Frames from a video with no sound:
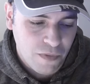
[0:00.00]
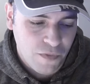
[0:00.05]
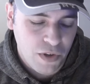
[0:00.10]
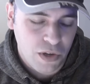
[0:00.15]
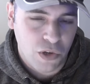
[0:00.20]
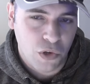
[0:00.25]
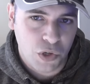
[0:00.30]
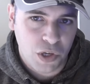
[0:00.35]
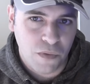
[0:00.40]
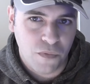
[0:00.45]
If
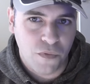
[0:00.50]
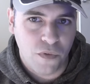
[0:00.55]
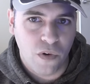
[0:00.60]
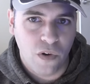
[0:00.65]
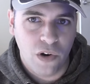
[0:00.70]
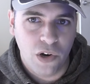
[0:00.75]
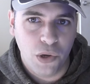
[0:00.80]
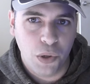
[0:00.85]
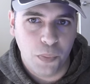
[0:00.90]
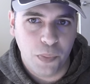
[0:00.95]
you're looking for
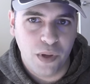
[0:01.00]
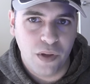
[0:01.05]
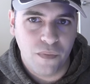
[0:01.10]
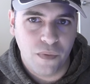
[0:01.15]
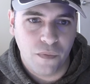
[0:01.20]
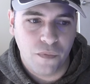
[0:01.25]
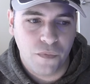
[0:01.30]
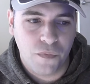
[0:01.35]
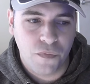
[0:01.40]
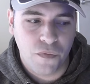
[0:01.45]
a little bit of
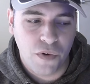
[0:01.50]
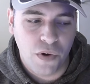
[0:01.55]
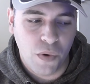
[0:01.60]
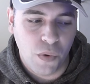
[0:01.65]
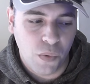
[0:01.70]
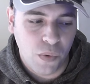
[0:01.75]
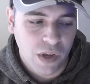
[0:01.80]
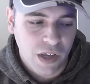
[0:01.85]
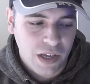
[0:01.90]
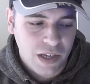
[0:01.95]
a
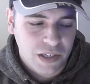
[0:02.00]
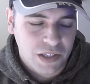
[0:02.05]
thrill,